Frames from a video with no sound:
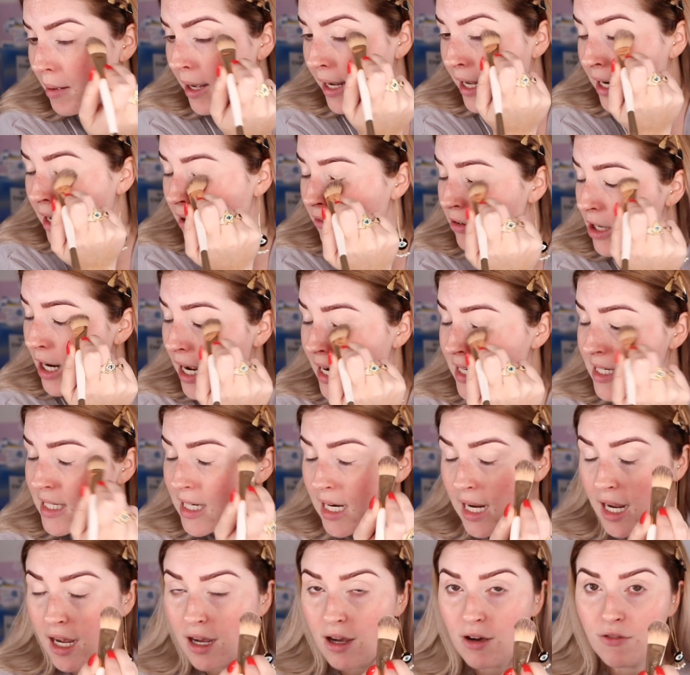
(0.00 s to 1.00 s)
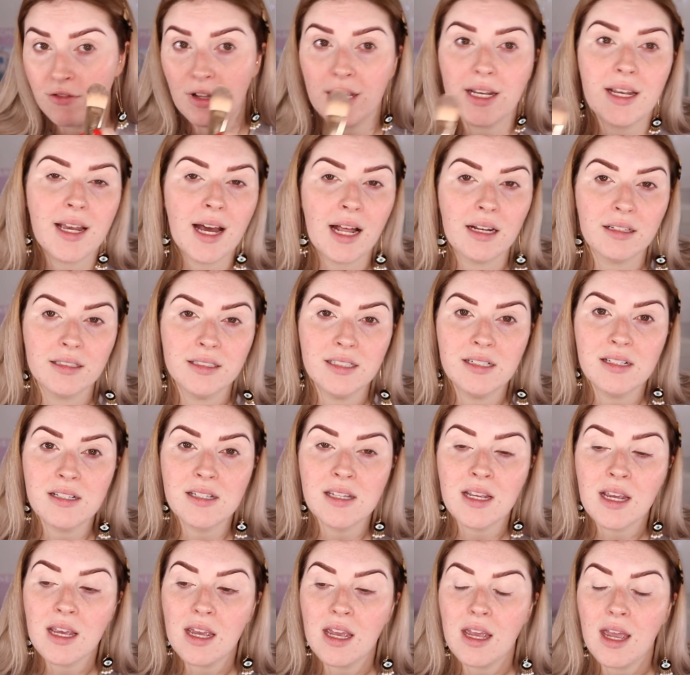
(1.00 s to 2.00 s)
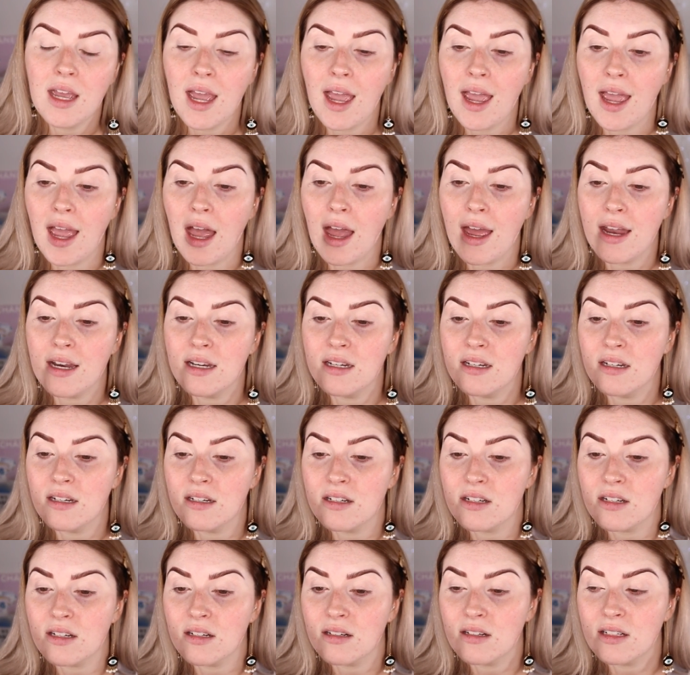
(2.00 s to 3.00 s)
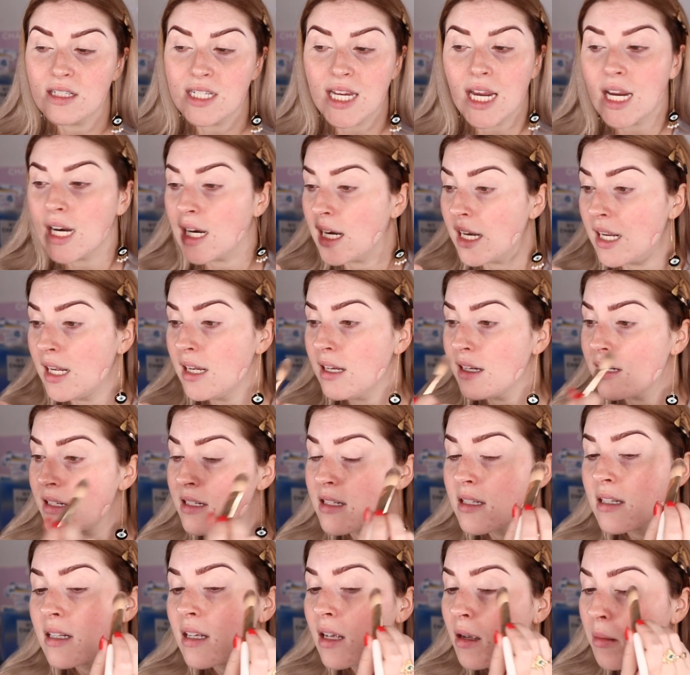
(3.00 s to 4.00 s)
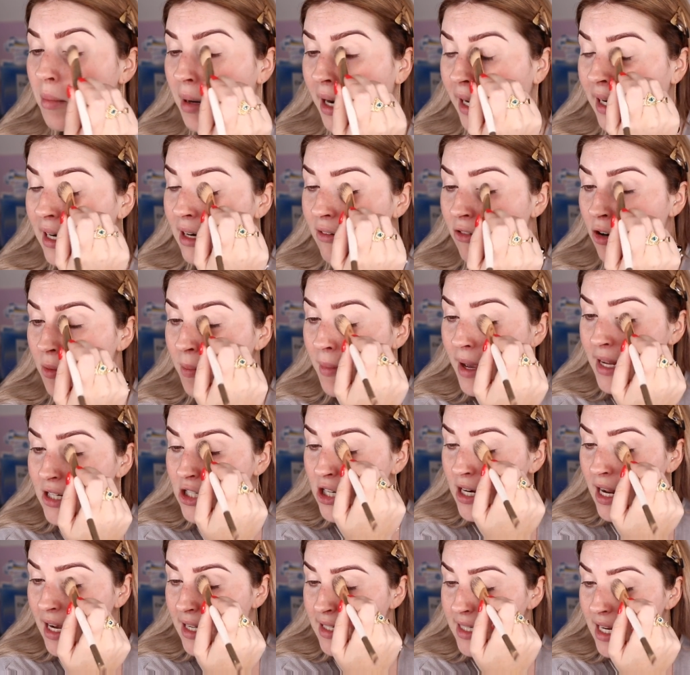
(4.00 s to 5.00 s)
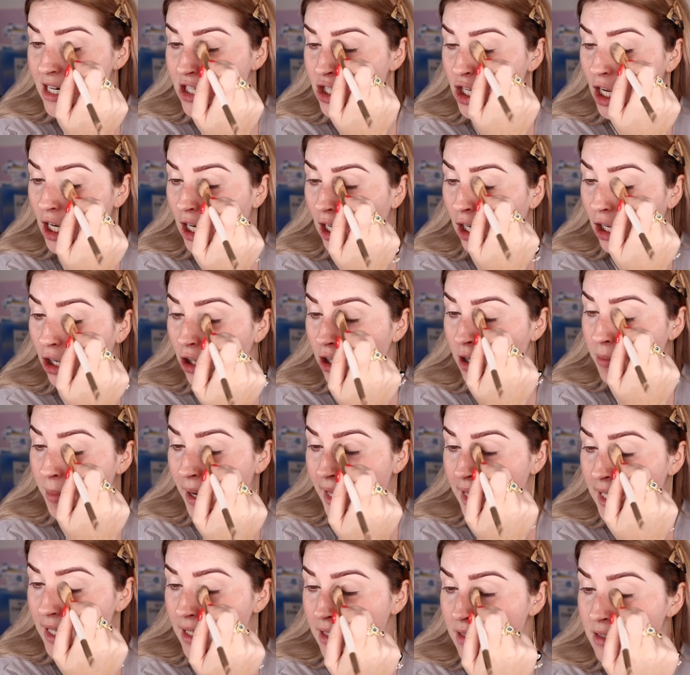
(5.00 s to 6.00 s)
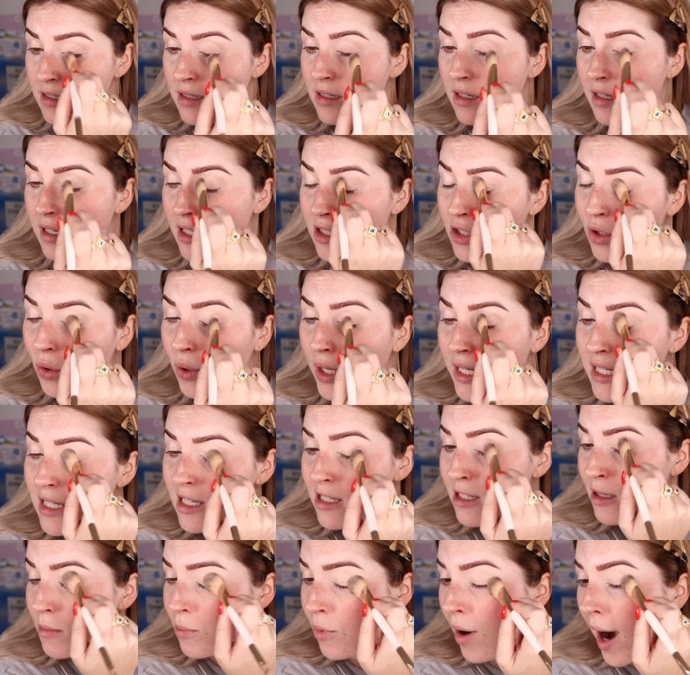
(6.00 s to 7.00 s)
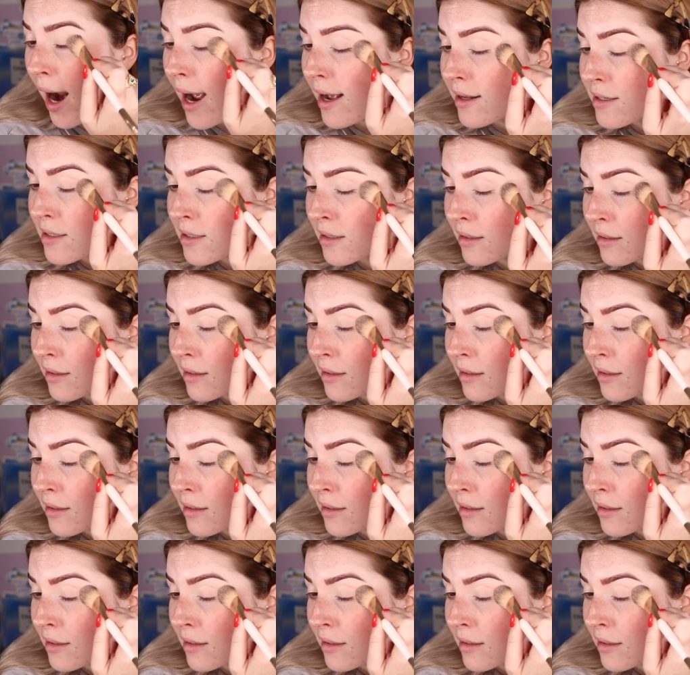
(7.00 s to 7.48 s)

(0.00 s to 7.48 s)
I can have an idea of like colors and techniques, but I can never imagine how it's actually gonna look by the end. It's always a surprise.